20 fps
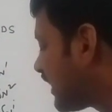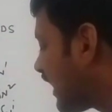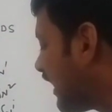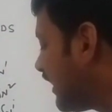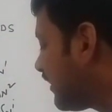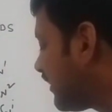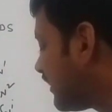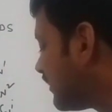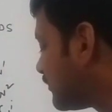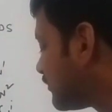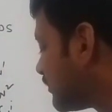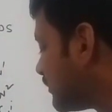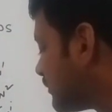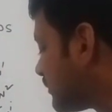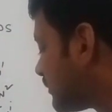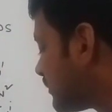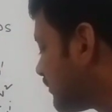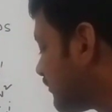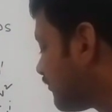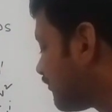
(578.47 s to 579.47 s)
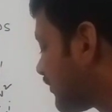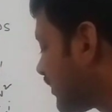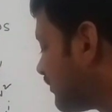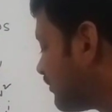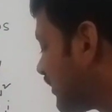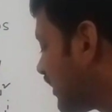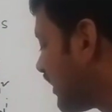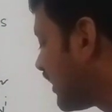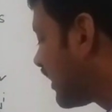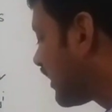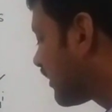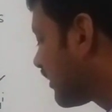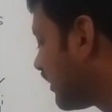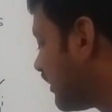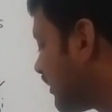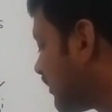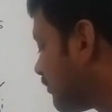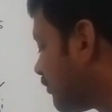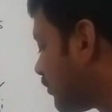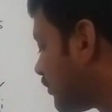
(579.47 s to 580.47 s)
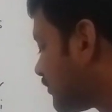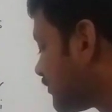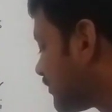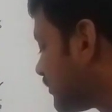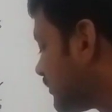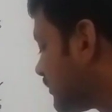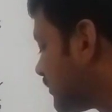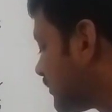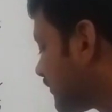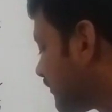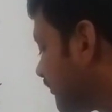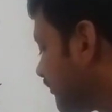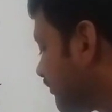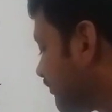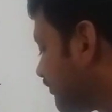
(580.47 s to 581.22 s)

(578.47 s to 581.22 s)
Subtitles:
titrations from the inorganic portions.